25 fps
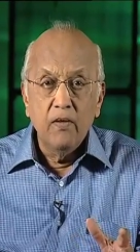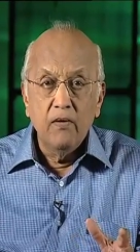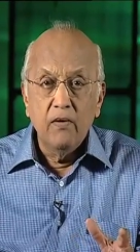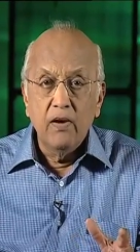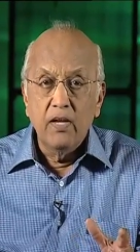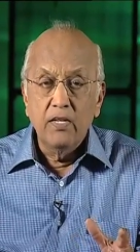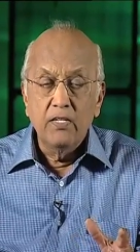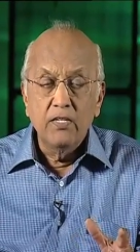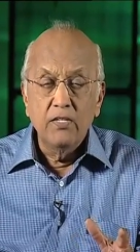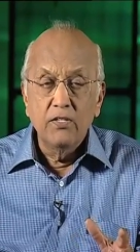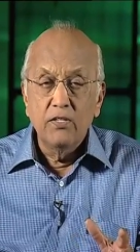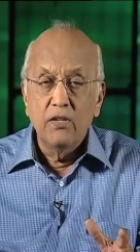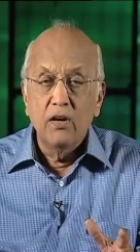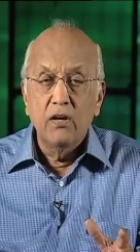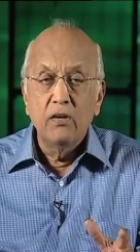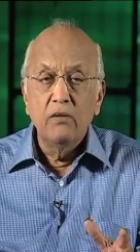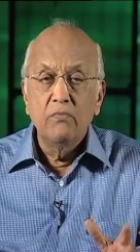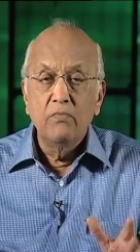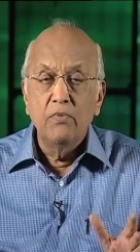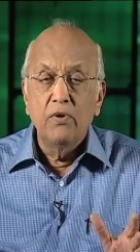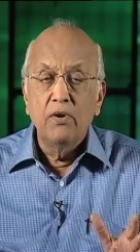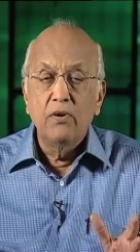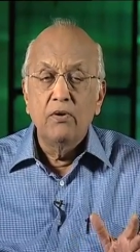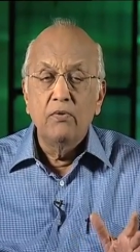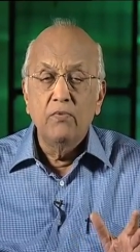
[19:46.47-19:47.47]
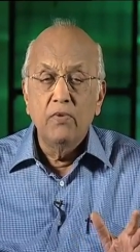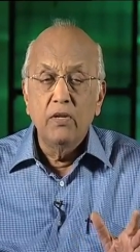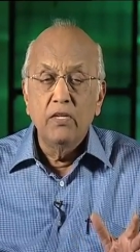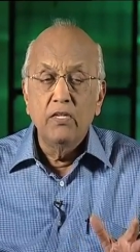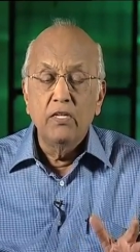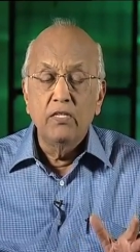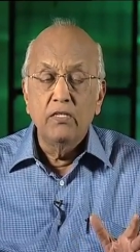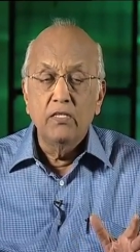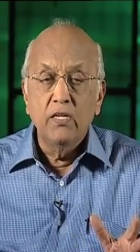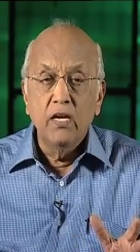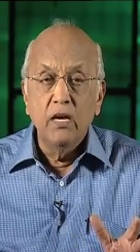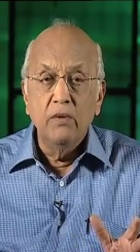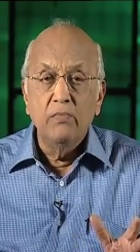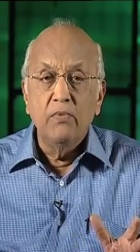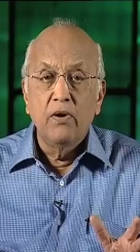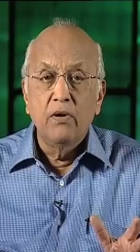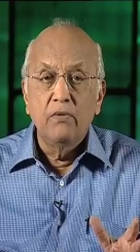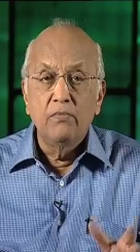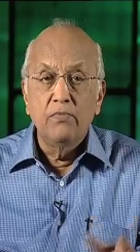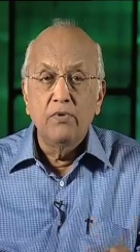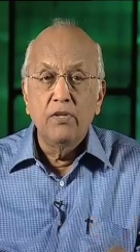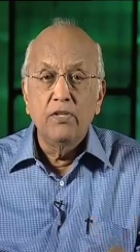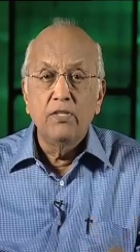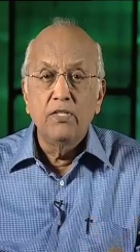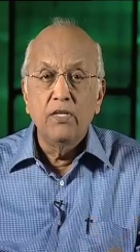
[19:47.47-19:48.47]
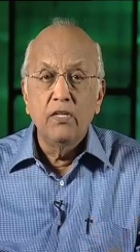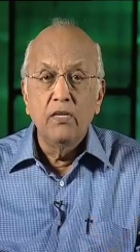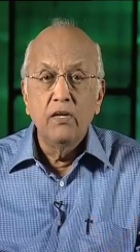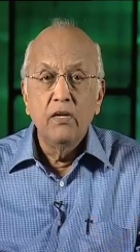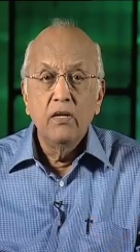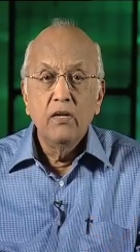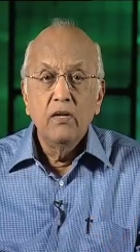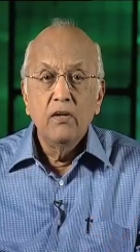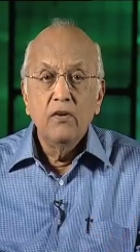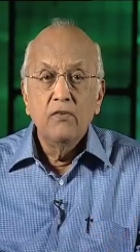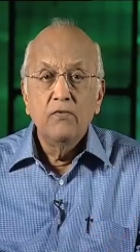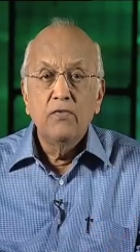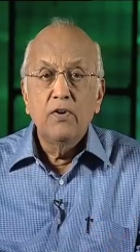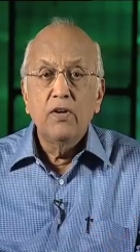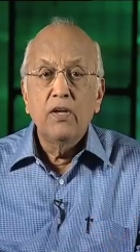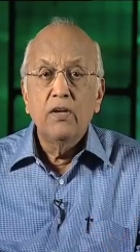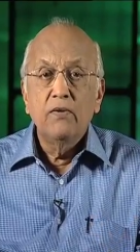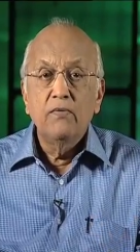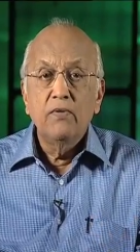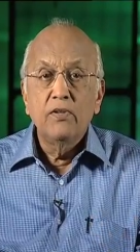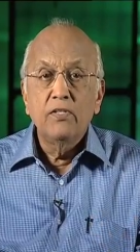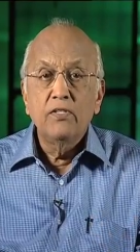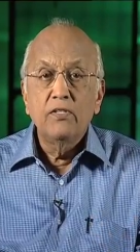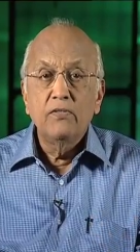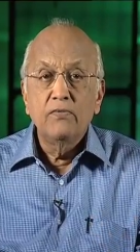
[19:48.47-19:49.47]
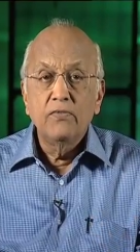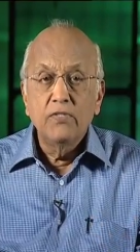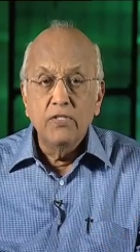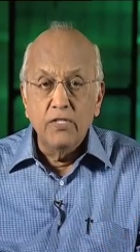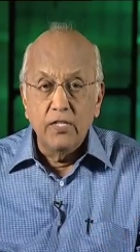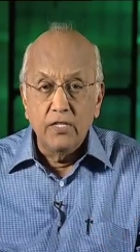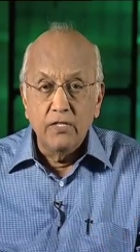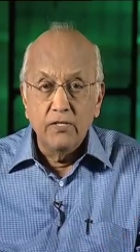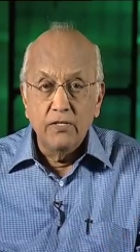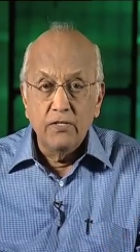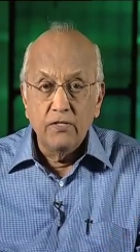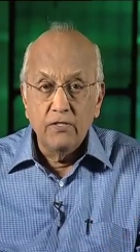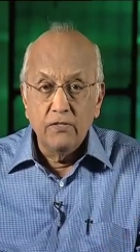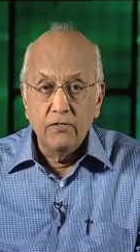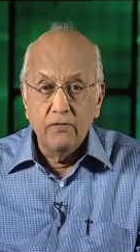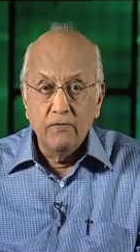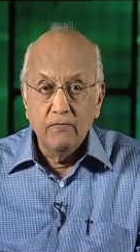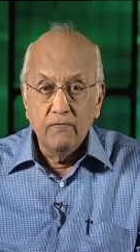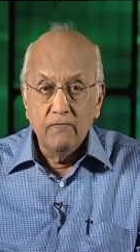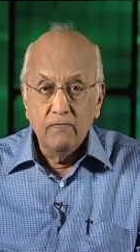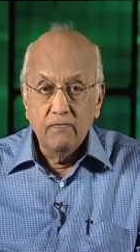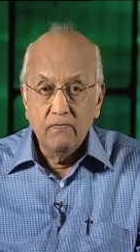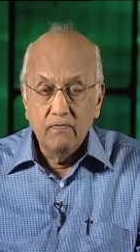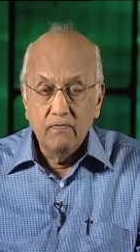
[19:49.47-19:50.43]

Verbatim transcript: The rest is not important. We'll just keep on preaching forgiveness of sins.